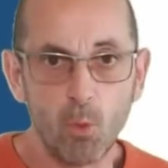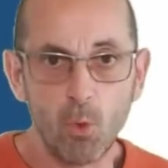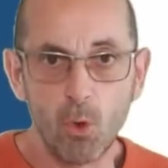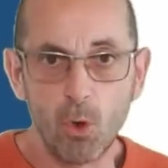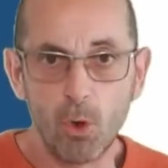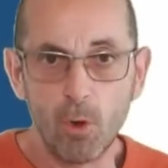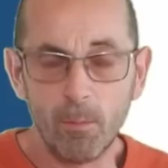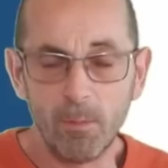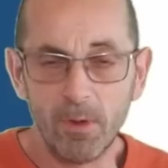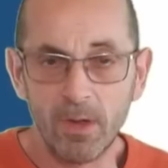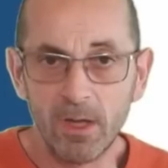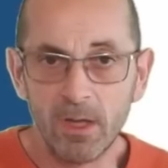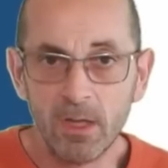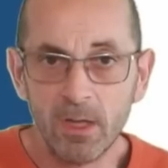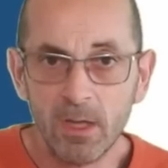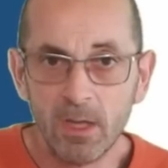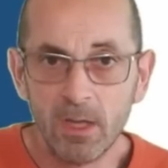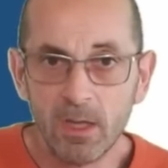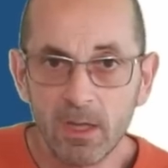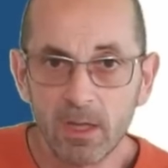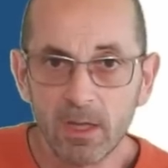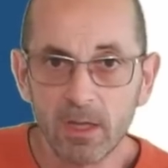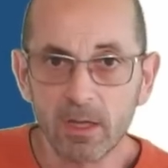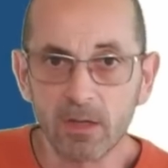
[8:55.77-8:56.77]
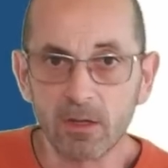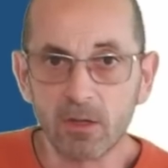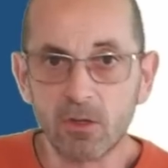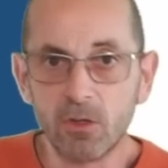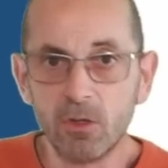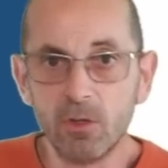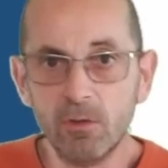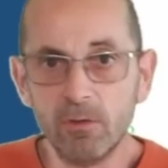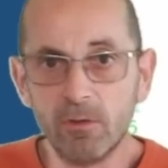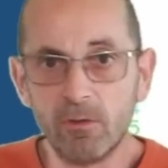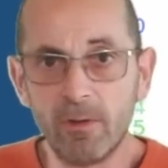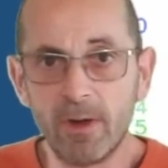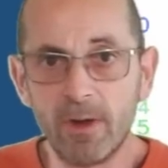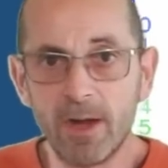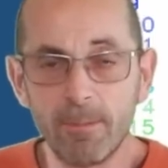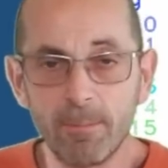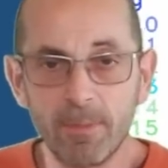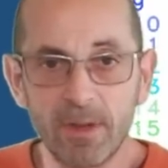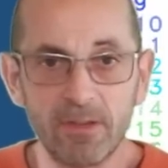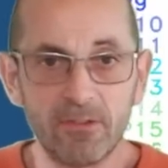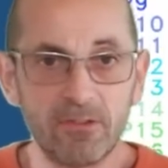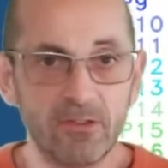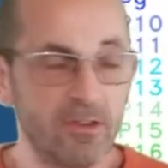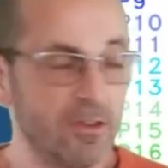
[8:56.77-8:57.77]
warmer and cooler air
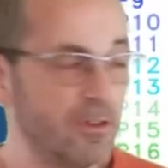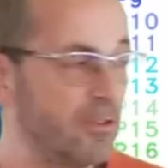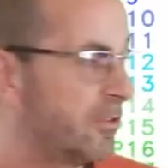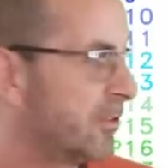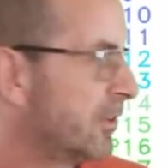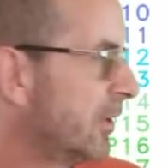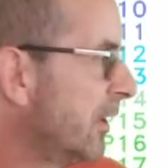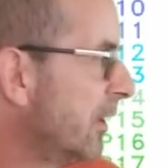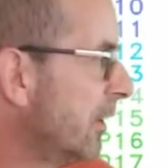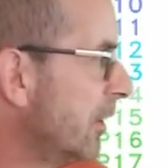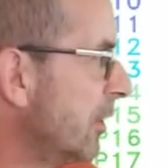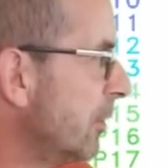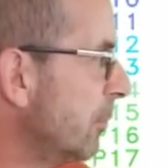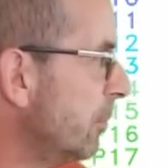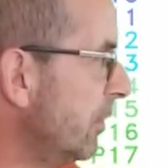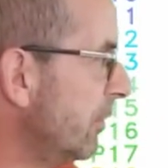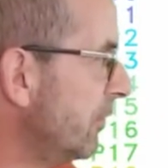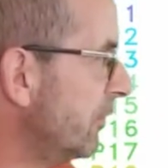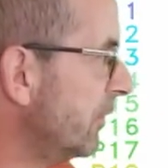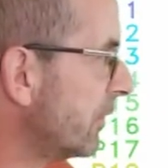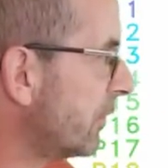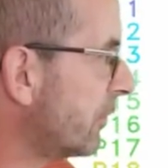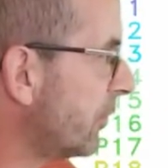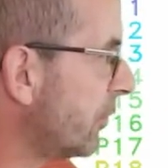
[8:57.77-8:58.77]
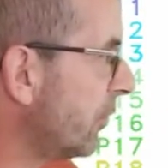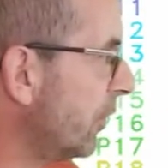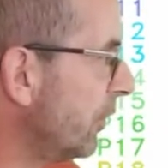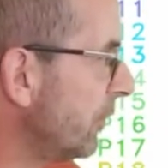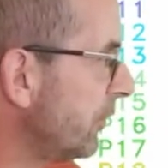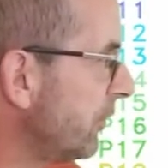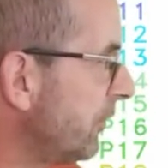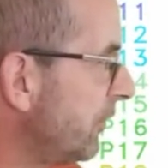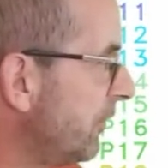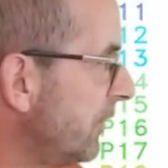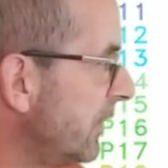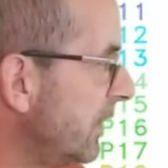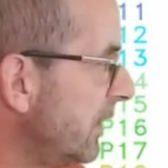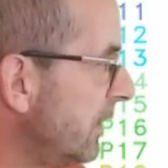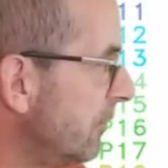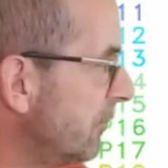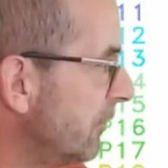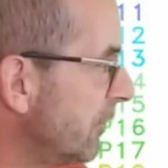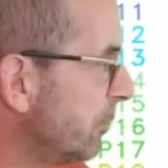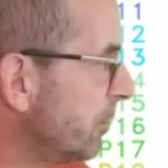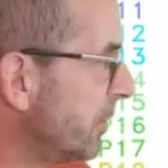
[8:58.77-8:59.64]
masses moving across this